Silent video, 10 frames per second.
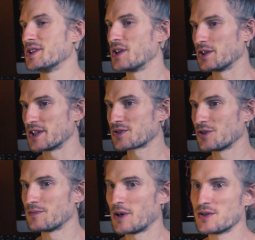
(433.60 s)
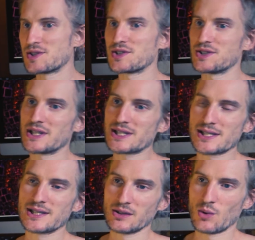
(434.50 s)
in our Discord post, this
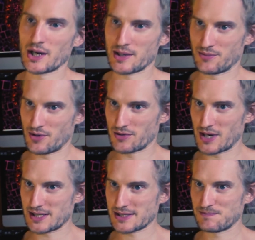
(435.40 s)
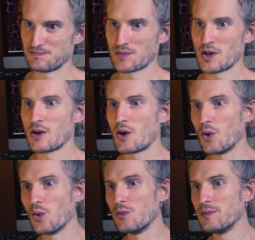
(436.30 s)
is still a work in progress.
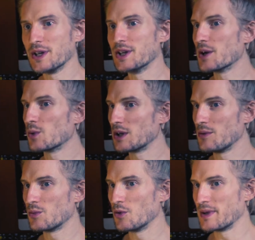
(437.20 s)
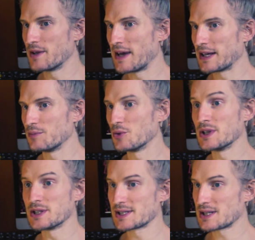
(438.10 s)
All media will be available
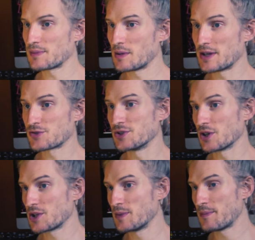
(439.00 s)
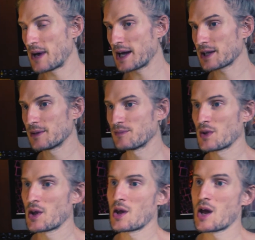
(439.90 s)
in the supplementary document pack,
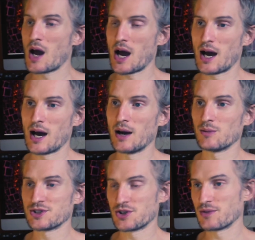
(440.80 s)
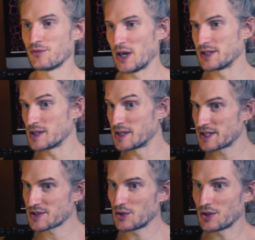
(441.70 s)
which you can find in the
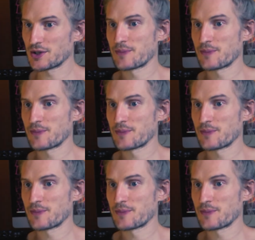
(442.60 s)
Discord.